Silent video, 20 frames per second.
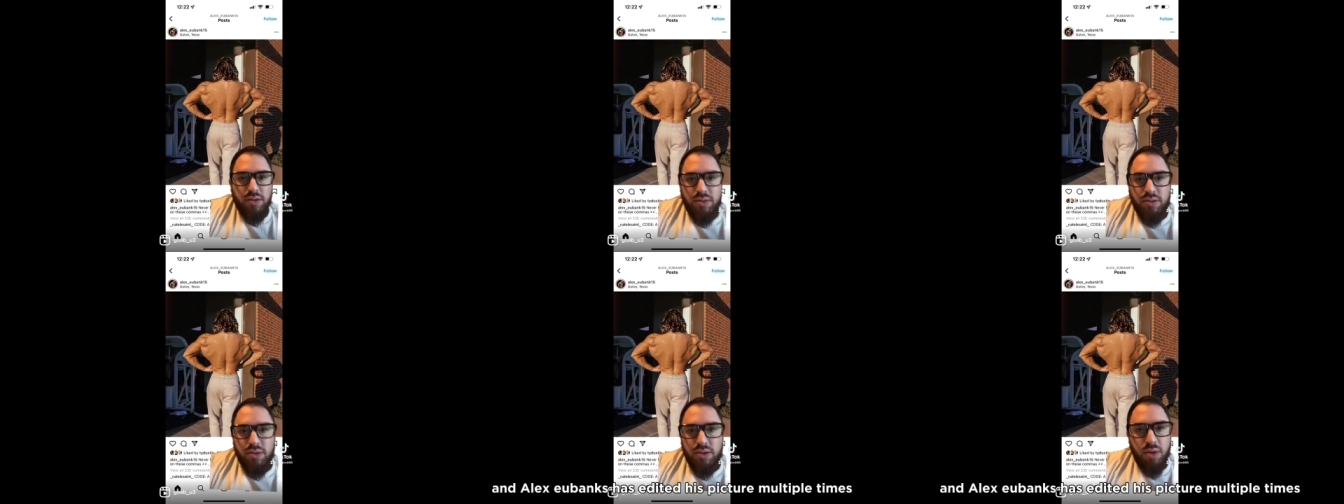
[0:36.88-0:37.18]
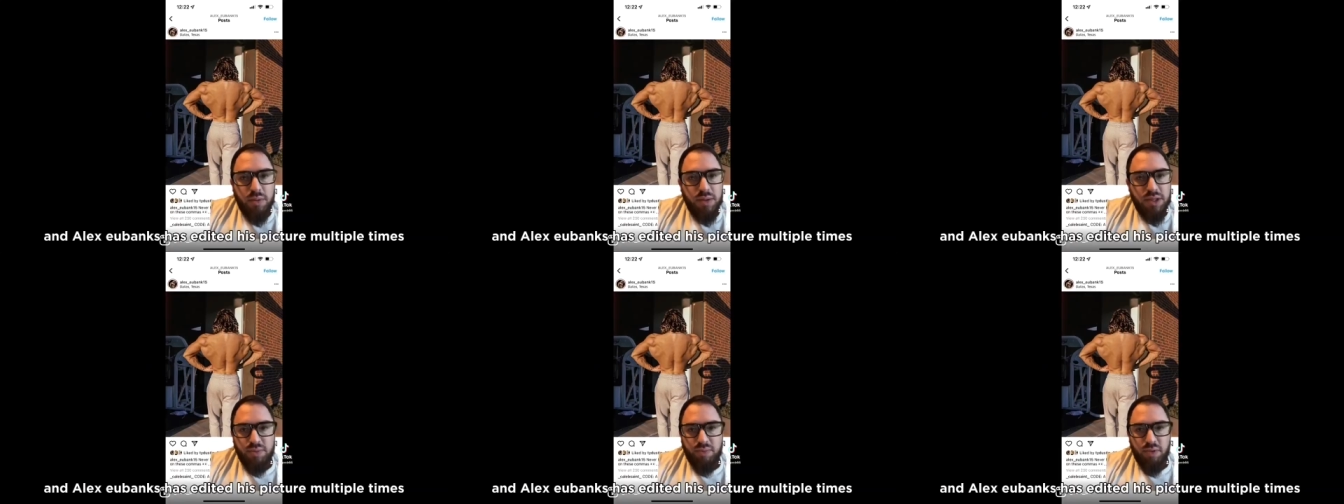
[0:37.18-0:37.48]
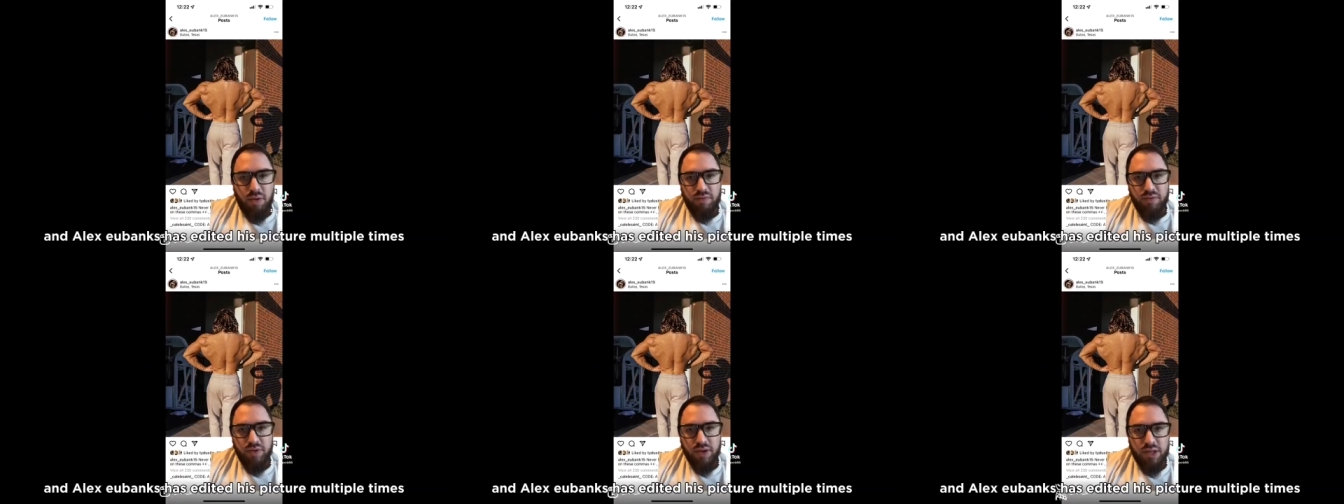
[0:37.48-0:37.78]
And
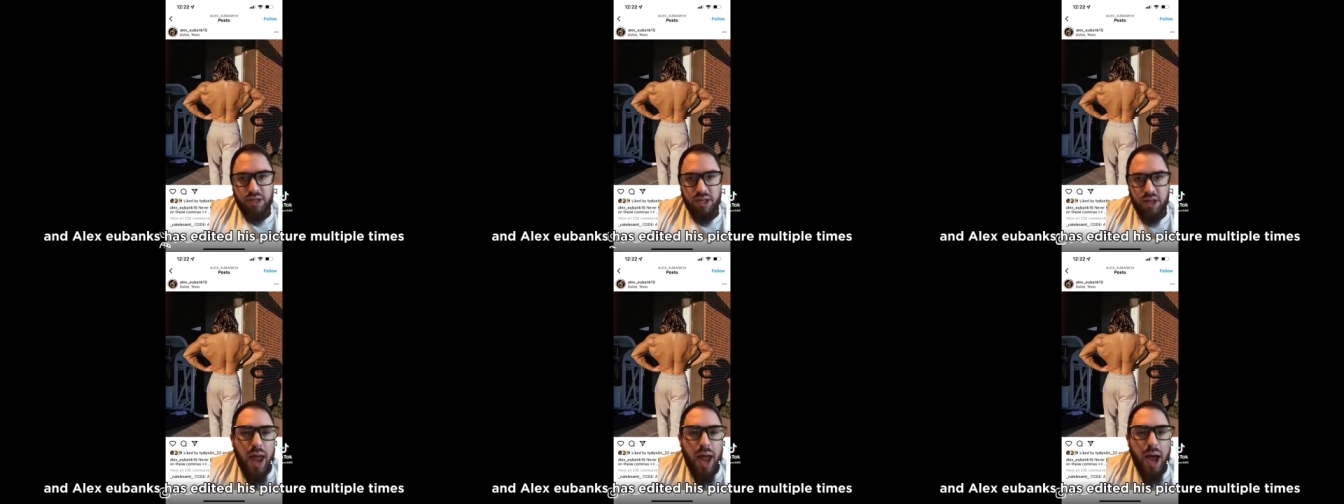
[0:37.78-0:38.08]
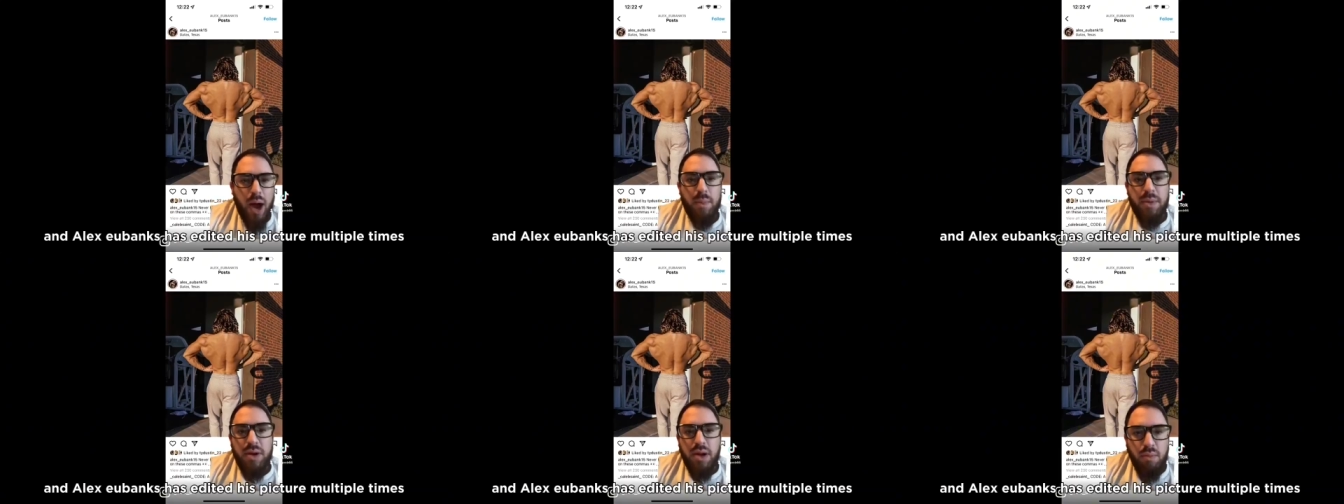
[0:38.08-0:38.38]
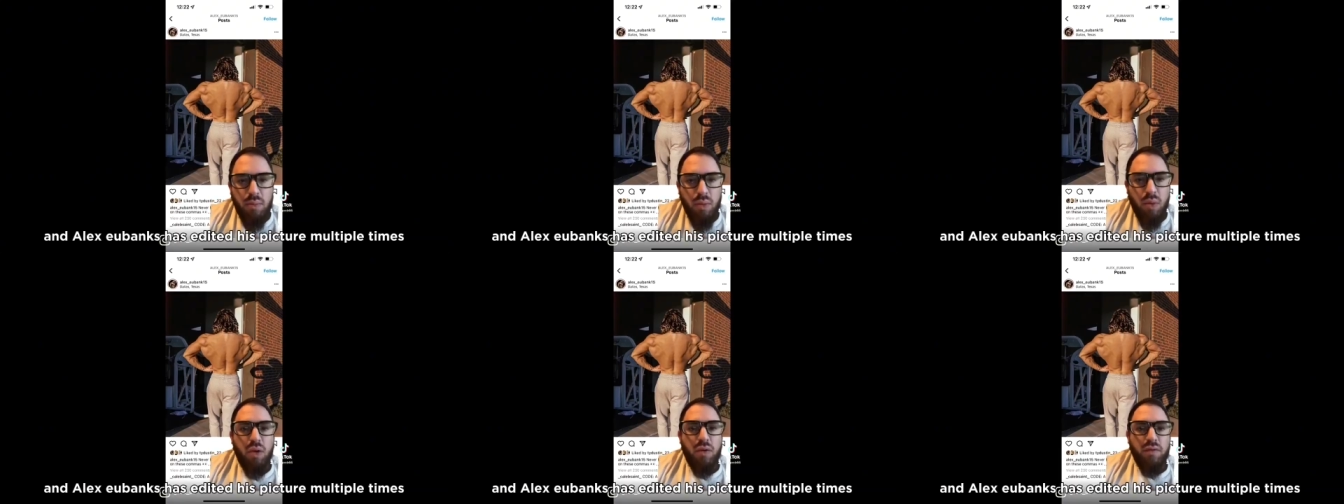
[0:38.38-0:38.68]
Alex Eubank has
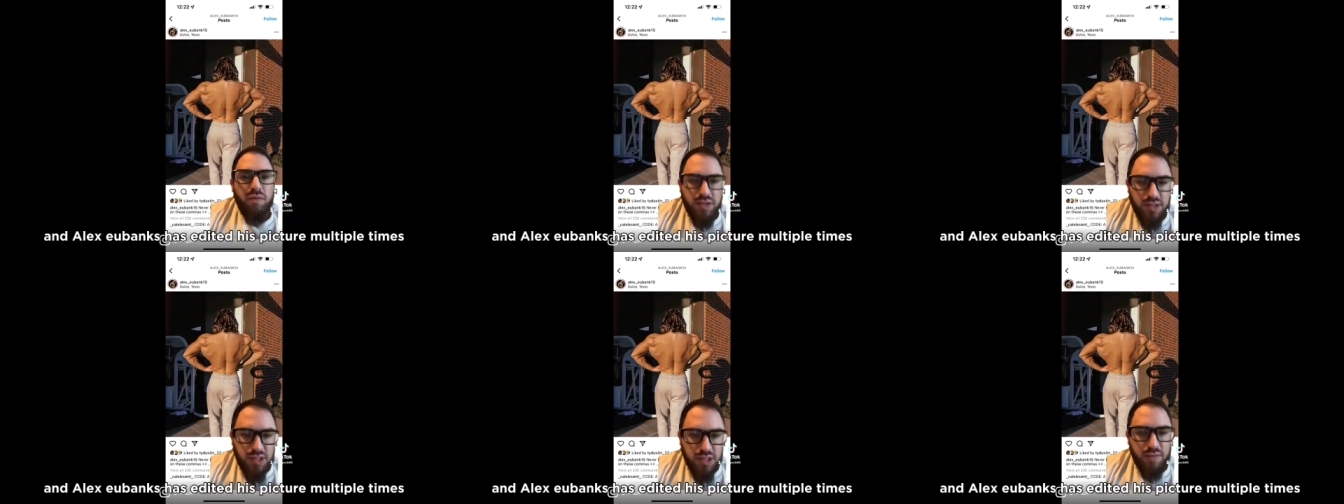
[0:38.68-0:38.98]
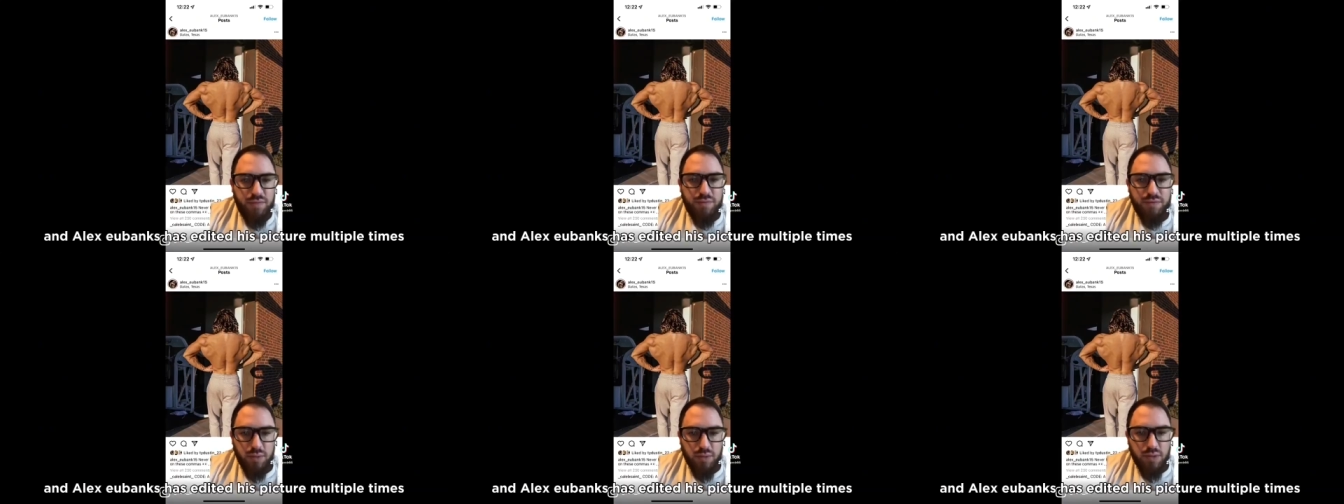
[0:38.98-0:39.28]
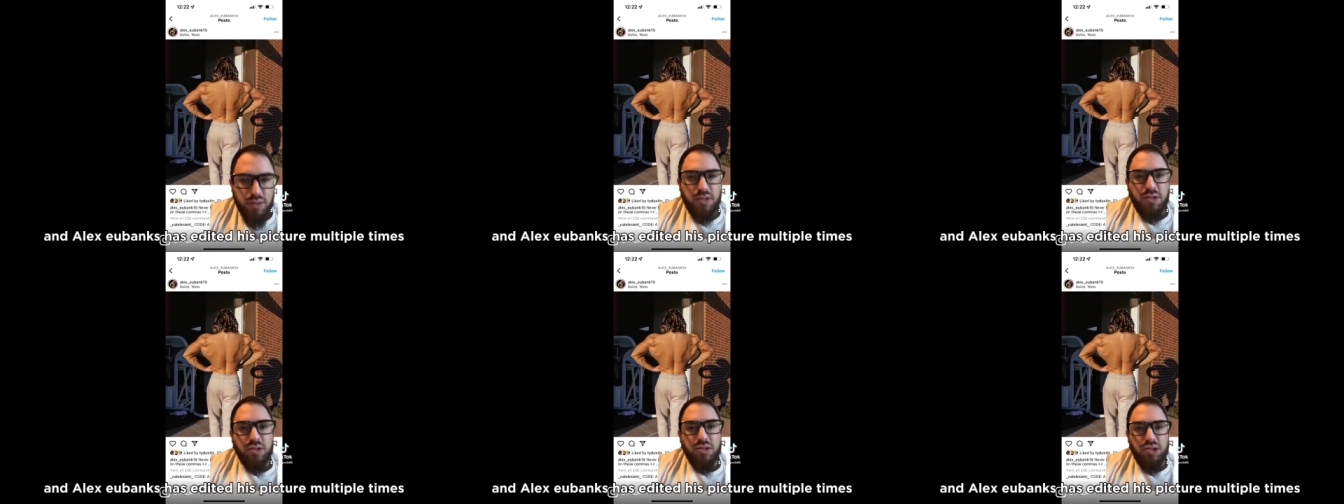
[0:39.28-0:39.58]
edited his
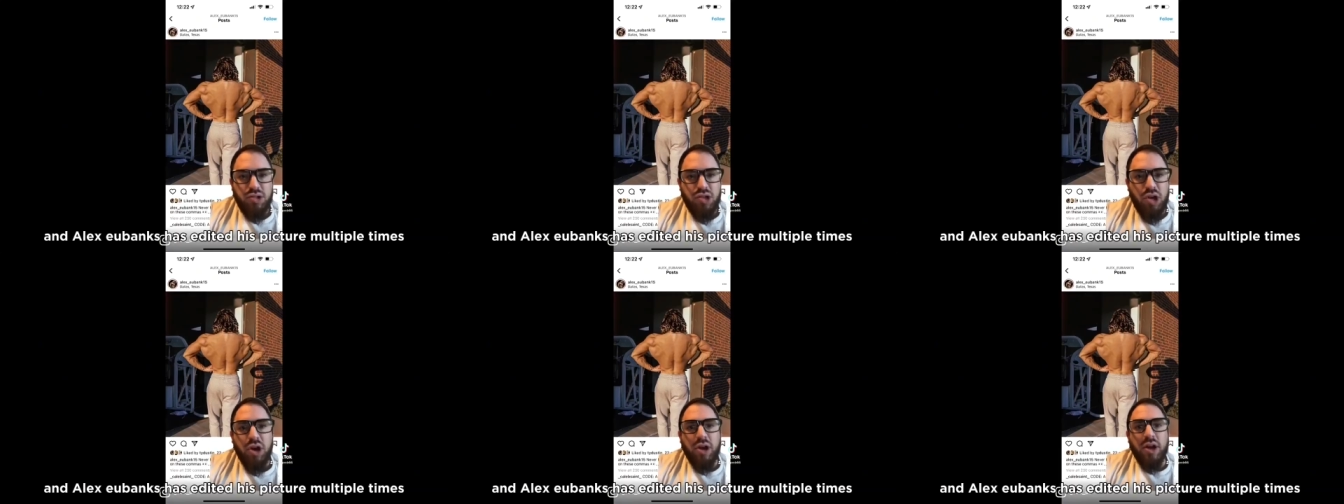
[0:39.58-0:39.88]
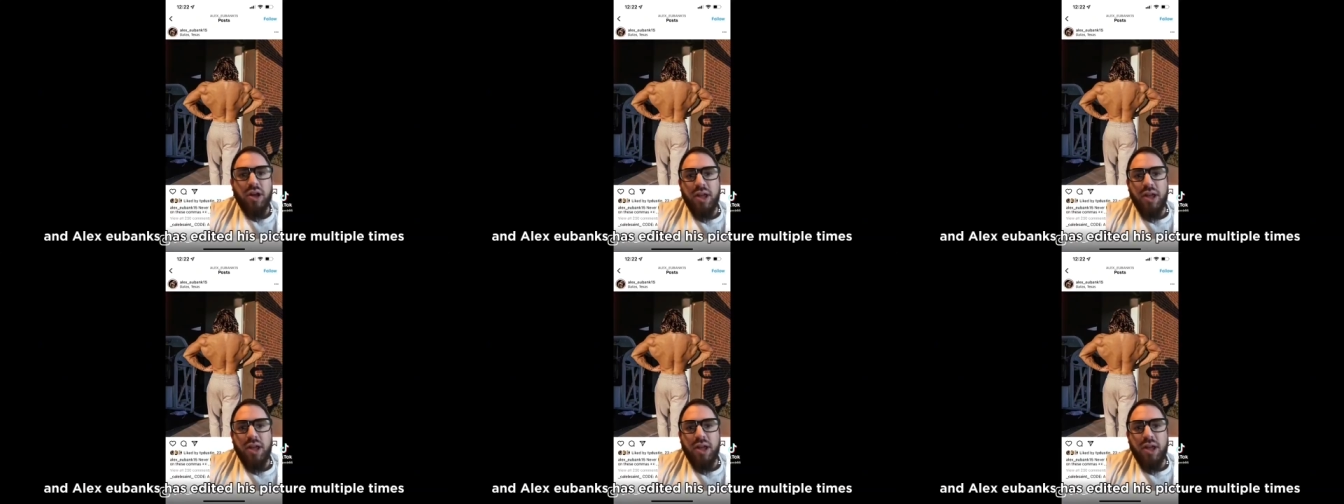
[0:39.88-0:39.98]
picture multiple